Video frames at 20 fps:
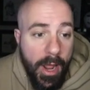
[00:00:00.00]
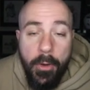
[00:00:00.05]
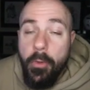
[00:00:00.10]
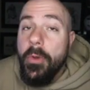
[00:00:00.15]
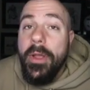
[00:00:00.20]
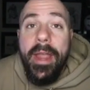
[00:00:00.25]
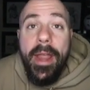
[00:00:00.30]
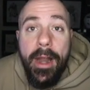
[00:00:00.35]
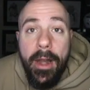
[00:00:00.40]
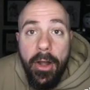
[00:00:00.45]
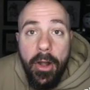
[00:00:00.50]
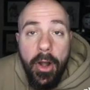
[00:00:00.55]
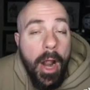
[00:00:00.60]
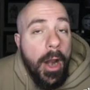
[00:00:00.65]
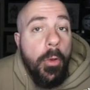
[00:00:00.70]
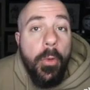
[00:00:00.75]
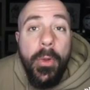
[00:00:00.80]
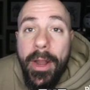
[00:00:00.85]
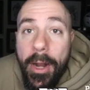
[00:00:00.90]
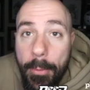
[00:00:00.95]
I don't care. I
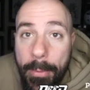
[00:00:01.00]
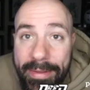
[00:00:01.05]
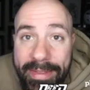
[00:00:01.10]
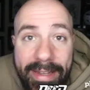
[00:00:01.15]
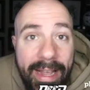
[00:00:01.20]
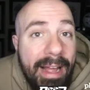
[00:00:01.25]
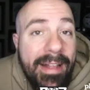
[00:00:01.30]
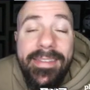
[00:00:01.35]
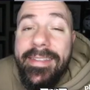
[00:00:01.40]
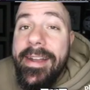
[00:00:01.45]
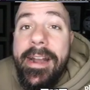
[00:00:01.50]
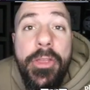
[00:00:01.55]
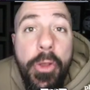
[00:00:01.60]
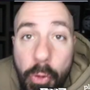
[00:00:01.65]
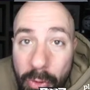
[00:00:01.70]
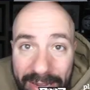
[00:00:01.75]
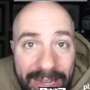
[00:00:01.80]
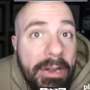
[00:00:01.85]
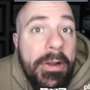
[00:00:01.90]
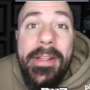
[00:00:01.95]
don't care about the content. I
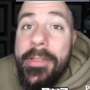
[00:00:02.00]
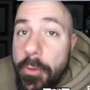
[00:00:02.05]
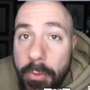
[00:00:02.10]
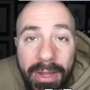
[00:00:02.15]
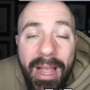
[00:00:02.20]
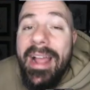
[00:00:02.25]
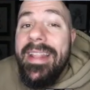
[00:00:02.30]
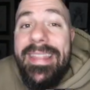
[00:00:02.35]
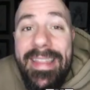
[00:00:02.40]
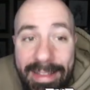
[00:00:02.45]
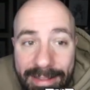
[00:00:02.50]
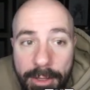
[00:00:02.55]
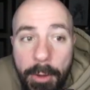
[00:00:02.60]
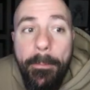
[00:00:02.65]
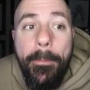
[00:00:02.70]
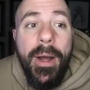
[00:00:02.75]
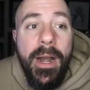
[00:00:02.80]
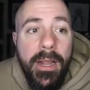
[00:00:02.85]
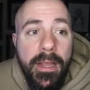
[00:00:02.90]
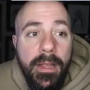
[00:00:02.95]
don't care. I don't, I need the
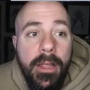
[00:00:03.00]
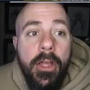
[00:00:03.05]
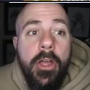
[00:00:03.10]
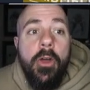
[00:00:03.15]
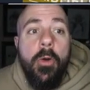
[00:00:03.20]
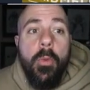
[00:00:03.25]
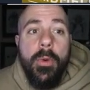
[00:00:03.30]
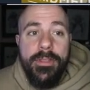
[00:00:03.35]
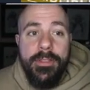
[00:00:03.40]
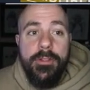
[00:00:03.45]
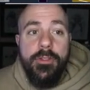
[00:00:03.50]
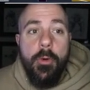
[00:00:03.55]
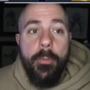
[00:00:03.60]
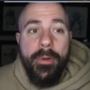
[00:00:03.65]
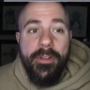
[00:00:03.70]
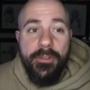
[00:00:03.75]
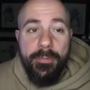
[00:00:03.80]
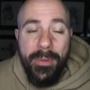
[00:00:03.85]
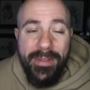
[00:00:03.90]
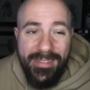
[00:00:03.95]
money with the no
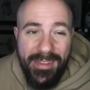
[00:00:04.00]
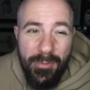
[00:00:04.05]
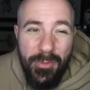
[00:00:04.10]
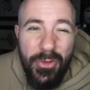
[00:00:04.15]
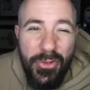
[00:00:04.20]
money spent team.